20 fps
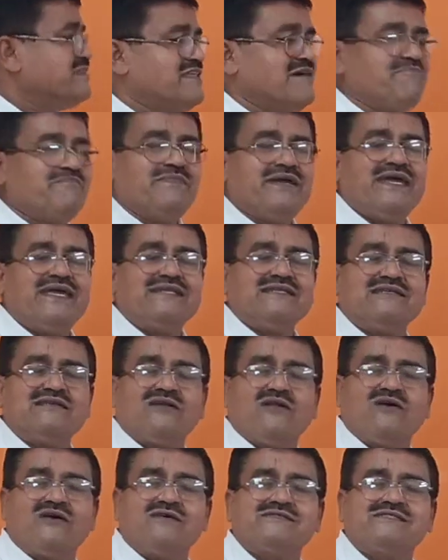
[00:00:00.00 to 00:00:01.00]
the main
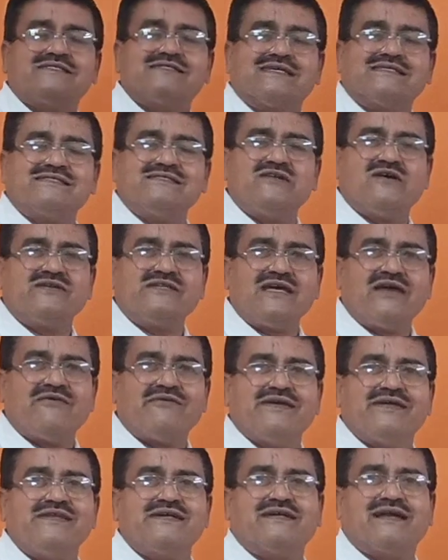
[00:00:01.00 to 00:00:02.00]
clause does not
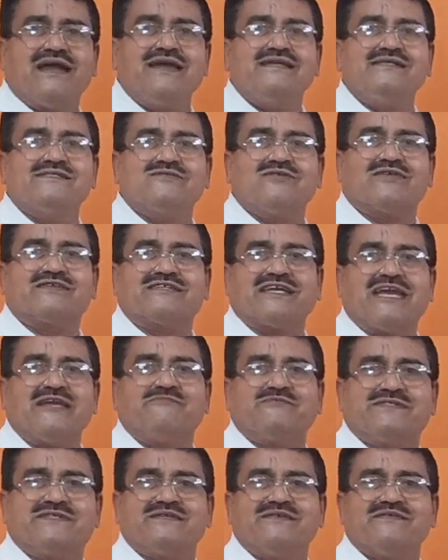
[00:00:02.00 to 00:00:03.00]
have any kinds or
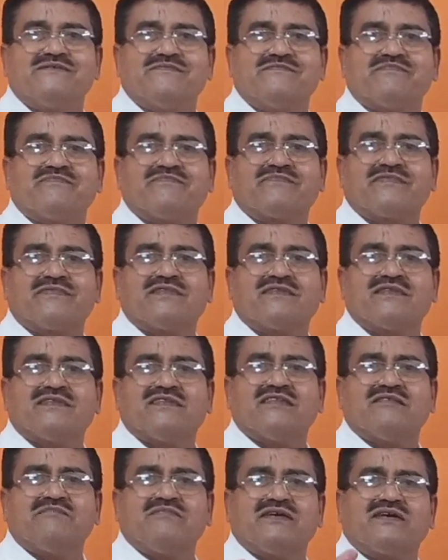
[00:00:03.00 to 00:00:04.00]
types,
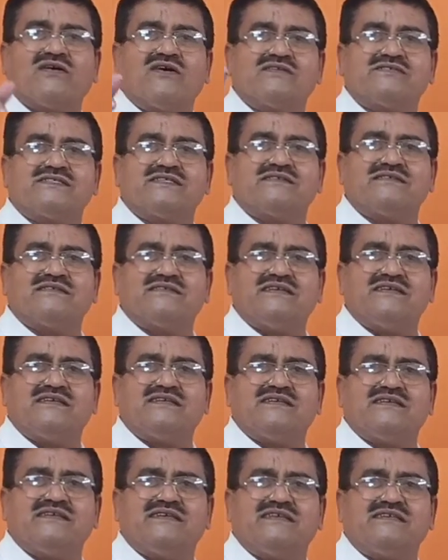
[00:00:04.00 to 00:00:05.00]
because
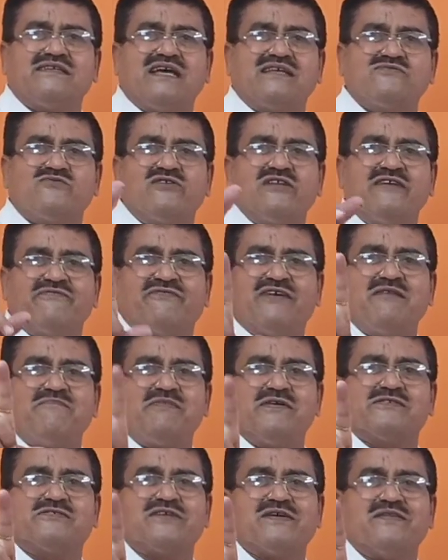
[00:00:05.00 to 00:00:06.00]
it has only one
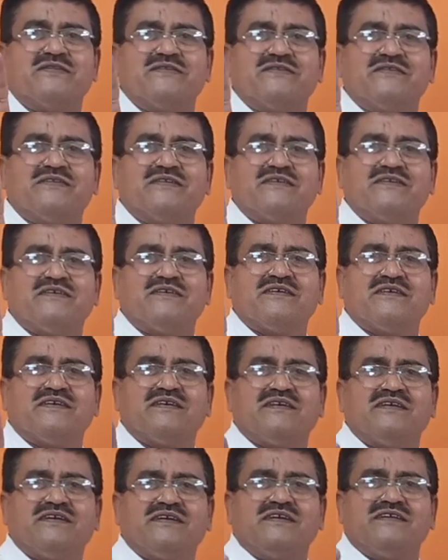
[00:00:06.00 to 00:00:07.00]
function.
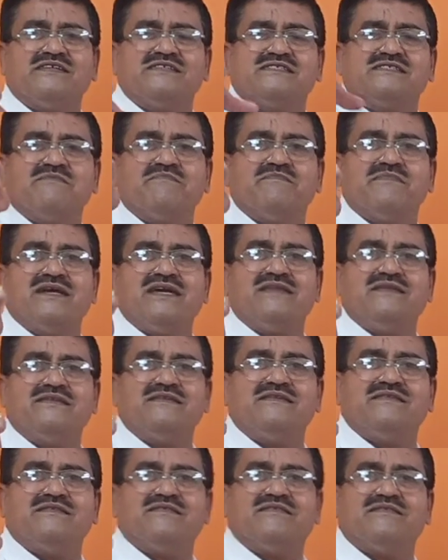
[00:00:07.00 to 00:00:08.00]
It is the
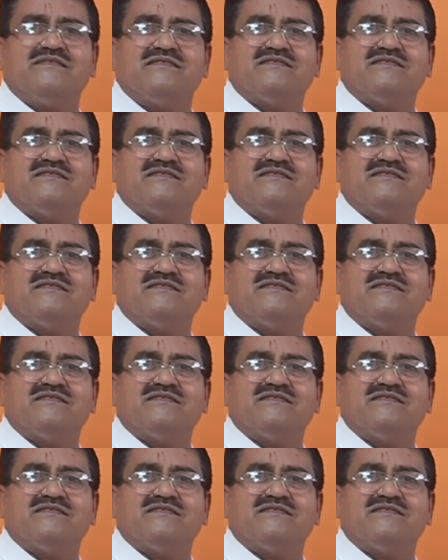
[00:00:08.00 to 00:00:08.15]
main